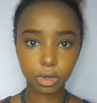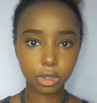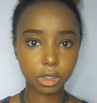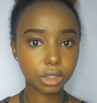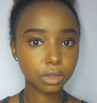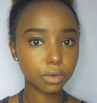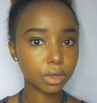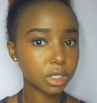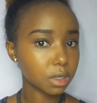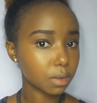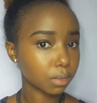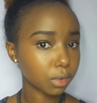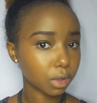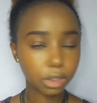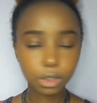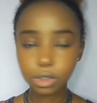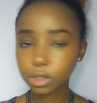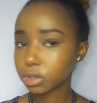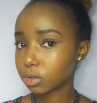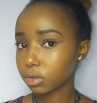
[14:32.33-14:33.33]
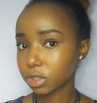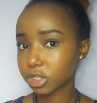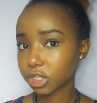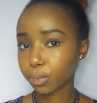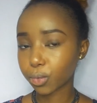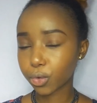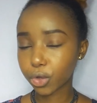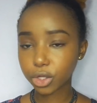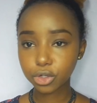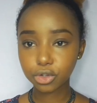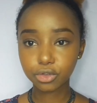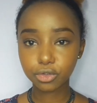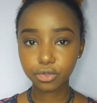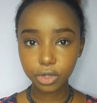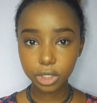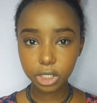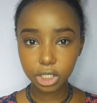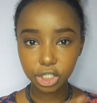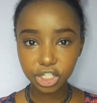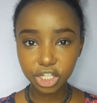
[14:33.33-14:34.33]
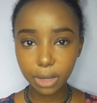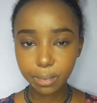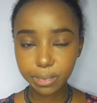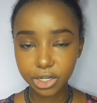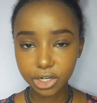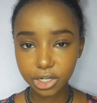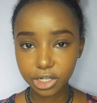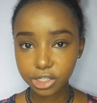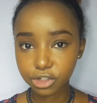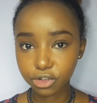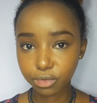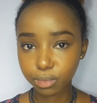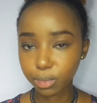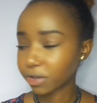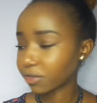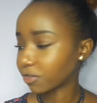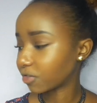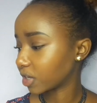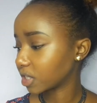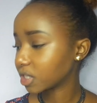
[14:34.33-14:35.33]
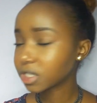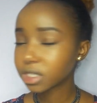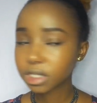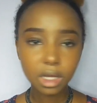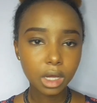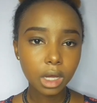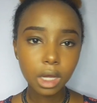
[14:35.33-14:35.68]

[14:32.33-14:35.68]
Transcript: Okay, so what I'm going to do is I'm going to finish up the rest of my face,